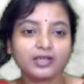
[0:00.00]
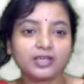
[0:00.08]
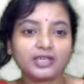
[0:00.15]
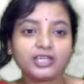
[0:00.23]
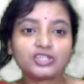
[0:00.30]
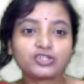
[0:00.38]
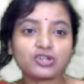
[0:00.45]

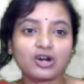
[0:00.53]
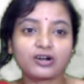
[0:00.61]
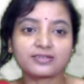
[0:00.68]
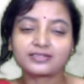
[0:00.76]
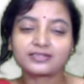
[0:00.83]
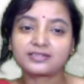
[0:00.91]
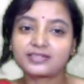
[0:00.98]
In
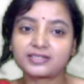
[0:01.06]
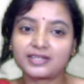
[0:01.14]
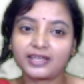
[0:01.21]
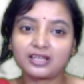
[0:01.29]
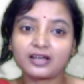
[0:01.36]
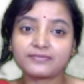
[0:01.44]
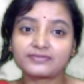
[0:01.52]
Chaucer's
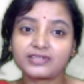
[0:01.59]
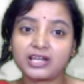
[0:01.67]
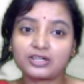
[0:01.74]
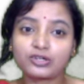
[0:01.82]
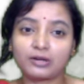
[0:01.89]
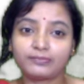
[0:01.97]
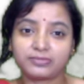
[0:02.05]
Tale of Sir
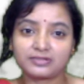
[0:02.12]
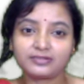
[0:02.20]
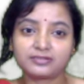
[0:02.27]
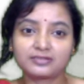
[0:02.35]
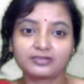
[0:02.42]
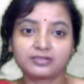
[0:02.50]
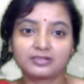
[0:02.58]
Topaz,
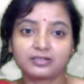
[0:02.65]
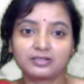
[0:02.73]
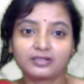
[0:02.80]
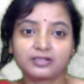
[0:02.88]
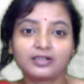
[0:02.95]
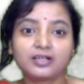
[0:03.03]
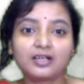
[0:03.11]

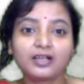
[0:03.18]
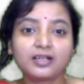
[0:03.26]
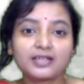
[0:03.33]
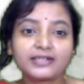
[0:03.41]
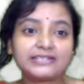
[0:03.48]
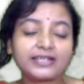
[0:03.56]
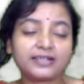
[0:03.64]

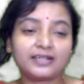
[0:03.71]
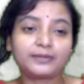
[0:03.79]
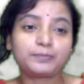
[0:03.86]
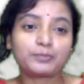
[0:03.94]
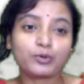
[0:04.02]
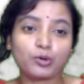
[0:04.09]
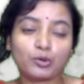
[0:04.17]
written
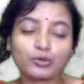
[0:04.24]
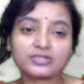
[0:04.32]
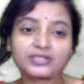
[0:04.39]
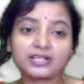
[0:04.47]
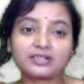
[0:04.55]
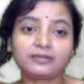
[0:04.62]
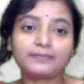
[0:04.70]
in prose,
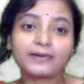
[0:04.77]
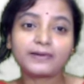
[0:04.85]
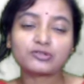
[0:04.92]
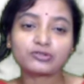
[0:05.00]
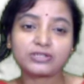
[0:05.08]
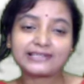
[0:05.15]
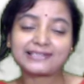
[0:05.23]
Sir
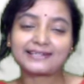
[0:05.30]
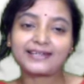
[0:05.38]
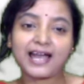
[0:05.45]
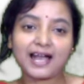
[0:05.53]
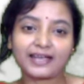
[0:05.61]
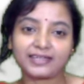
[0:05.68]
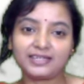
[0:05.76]
Topaz is a
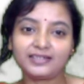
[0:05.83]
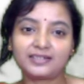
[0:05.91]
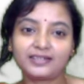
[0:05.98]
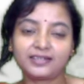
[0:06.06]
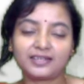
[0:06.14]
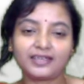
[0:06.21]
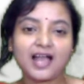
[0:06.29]
knight,
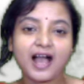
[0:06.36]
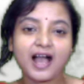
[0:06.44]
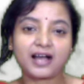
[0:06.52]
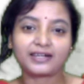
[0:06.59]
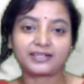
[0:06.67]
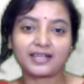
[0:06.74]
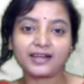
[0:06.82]
a
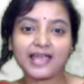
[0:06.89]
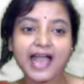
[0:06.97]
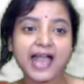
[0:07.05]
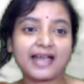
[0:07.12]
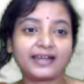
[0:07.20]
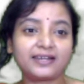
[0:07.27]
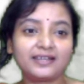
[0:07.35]
hunter,
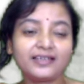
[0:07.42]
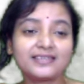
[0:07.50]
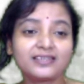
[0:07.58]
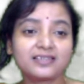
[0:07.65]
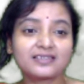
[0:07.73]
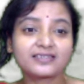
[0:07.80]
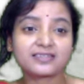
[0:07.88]
and a
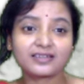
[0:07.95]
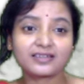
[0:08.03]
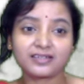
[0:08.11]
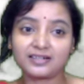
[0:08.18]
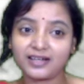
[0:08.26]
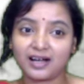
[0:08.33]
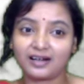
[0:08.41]

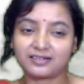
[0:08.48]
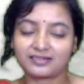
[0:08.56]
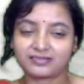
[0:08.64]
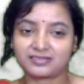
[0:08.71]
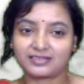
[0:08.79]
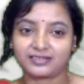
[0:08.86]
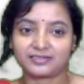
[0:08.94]
skilled
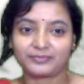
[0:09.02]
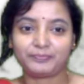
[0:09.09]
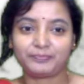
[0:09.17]
archer.